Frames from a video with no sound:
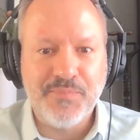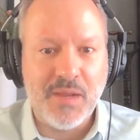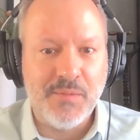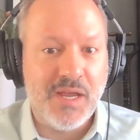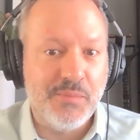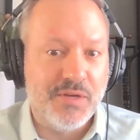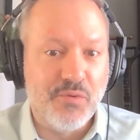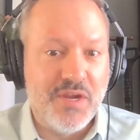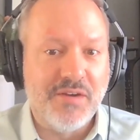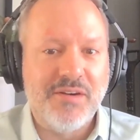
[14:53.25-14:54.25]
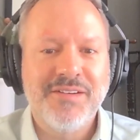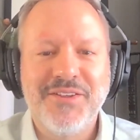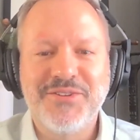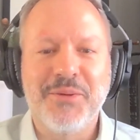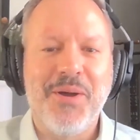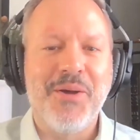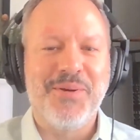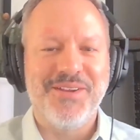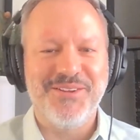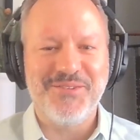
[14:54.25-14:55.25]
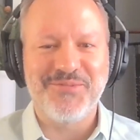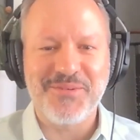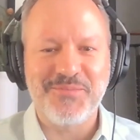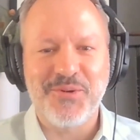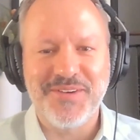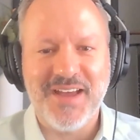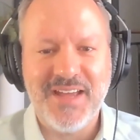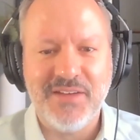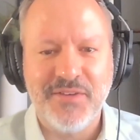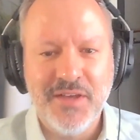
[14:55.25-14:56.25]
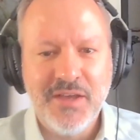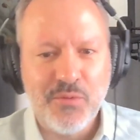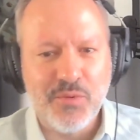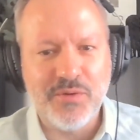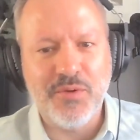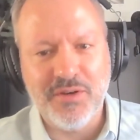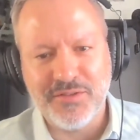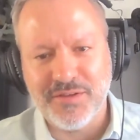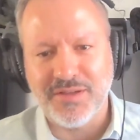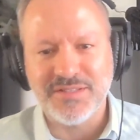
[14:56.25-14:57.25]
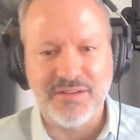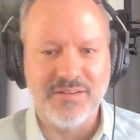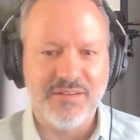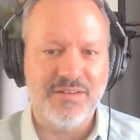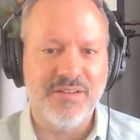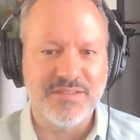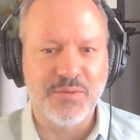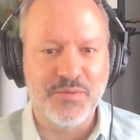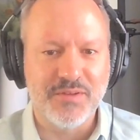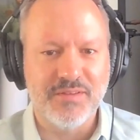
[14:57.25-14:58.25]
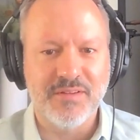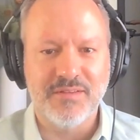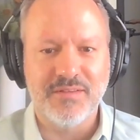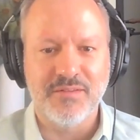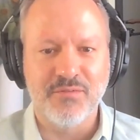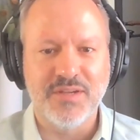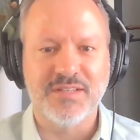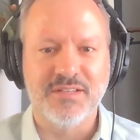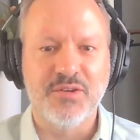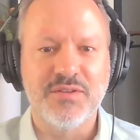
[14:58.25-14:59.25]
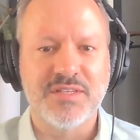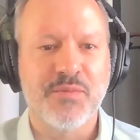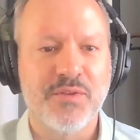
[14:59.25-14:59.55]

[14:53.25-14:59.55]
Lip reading: I'm not a big reader, so I'm hoping you've read more than I have. What are your thoughts on some of the recent news and some of the